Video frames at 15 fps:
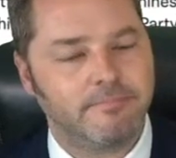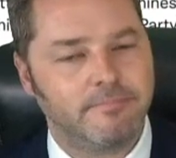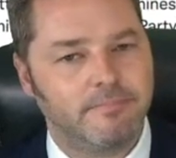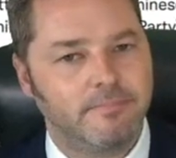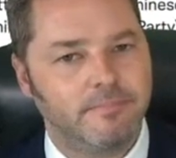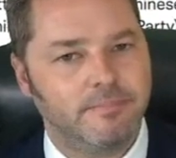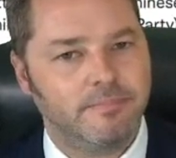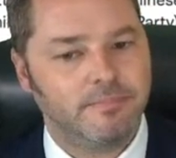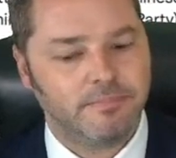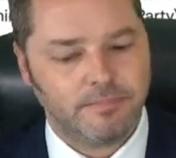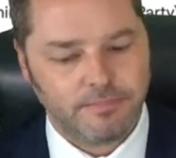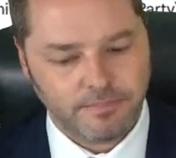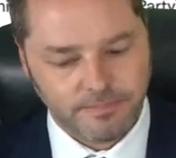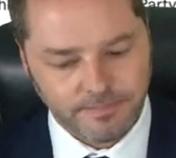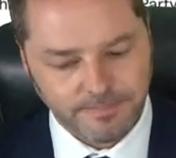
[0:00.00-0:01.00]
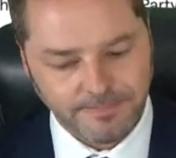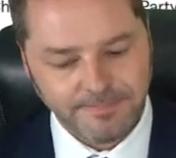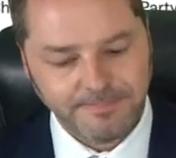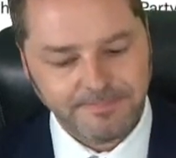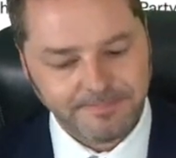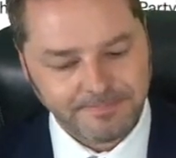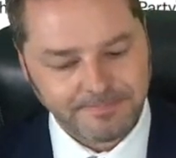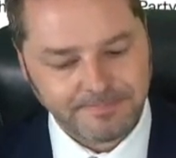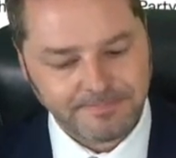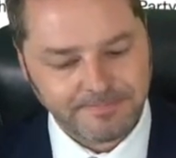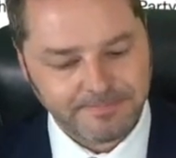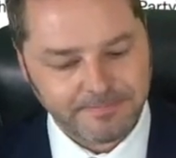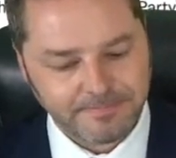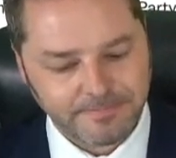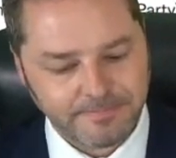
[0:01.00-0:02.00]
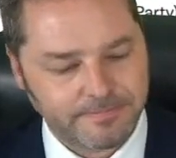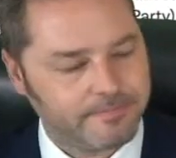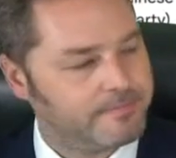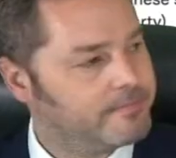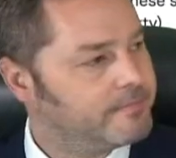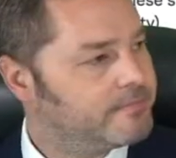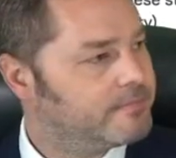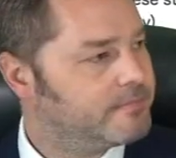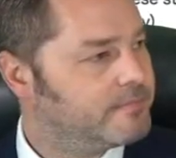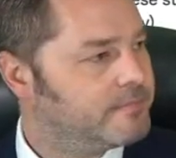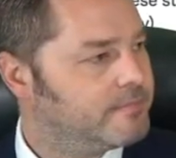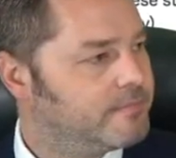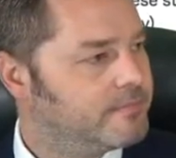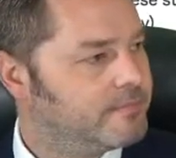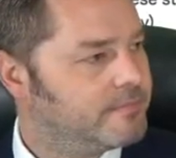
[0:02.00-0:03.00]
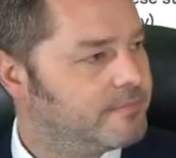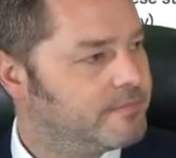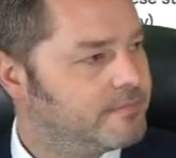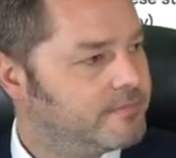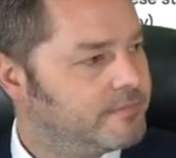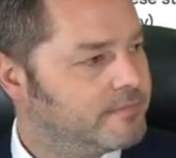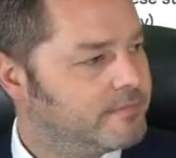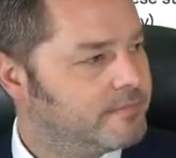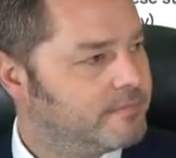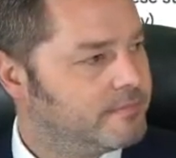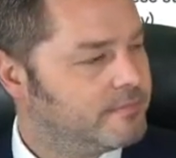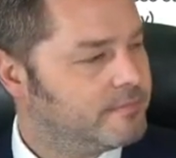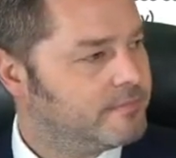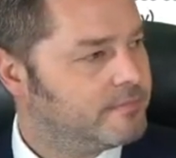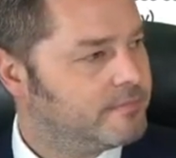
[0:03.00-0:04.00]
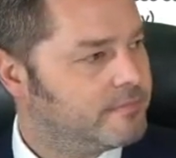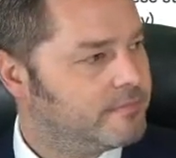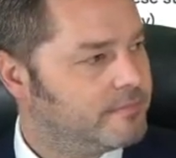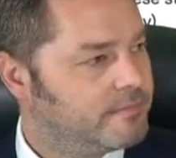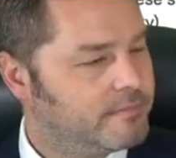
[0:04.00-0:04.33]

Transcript: The person shown says nothing.